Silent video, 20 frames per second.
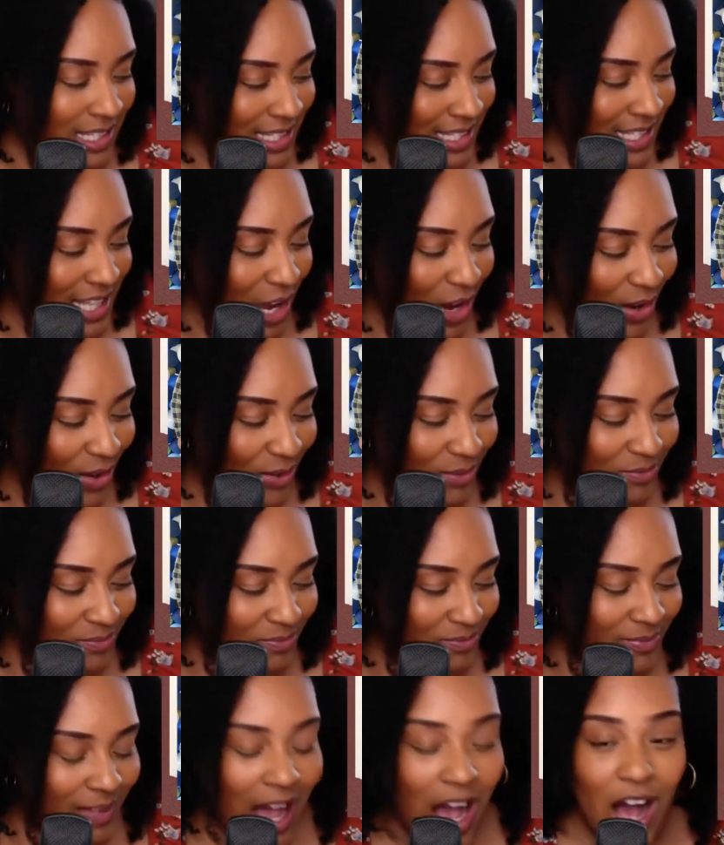So
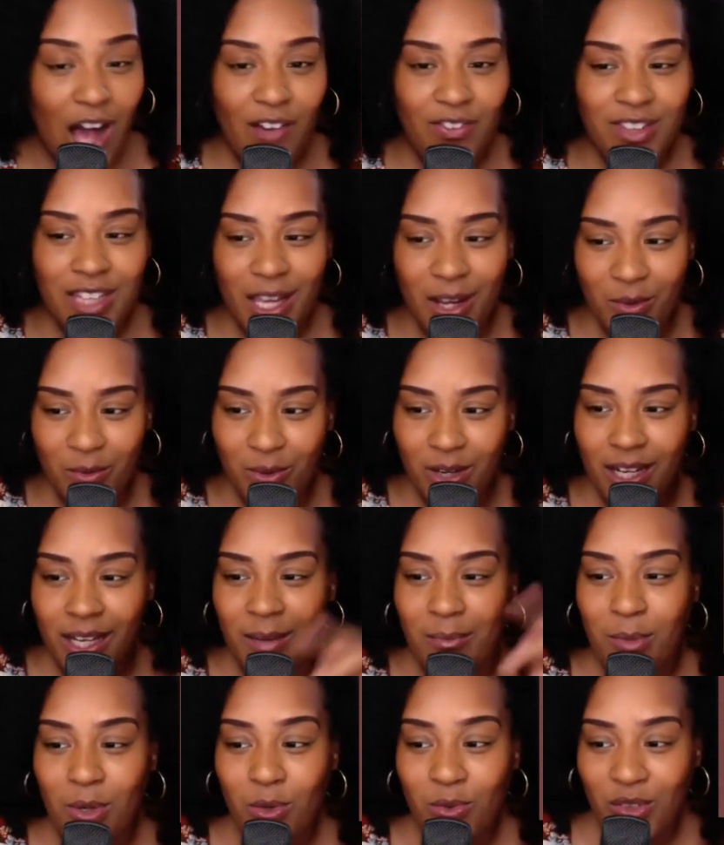off that
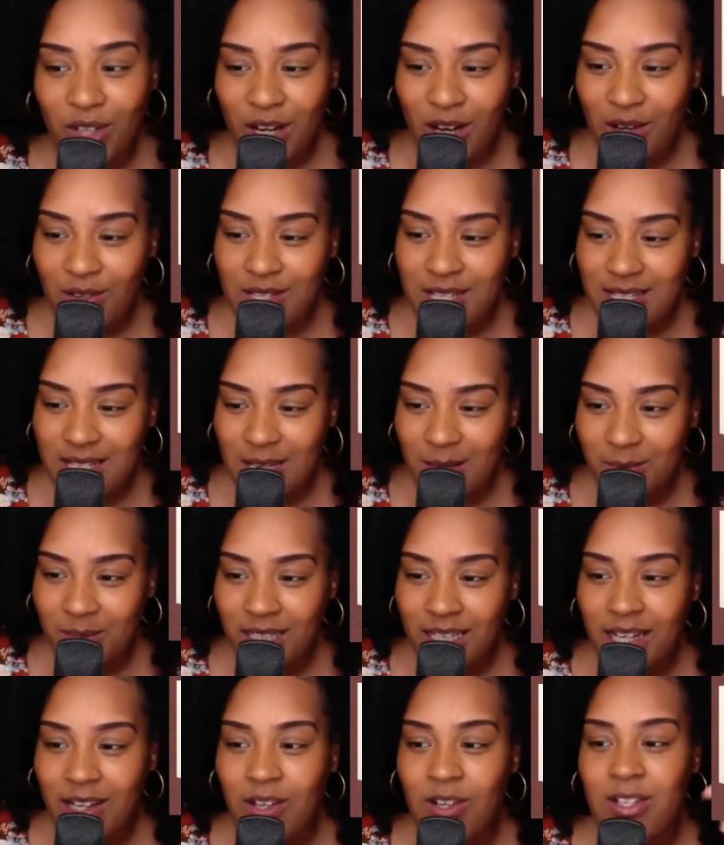rant, moving on to
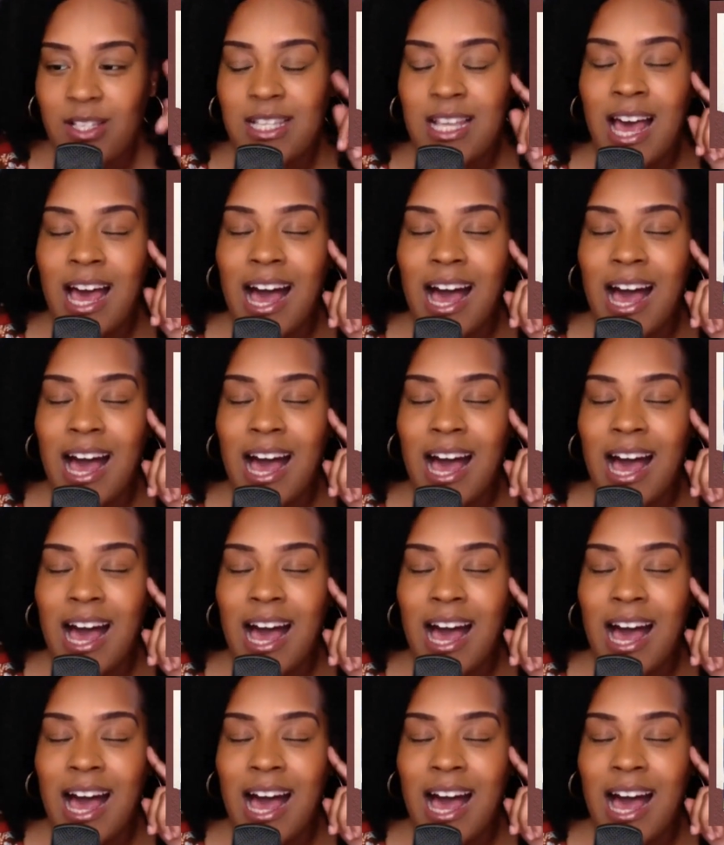something else.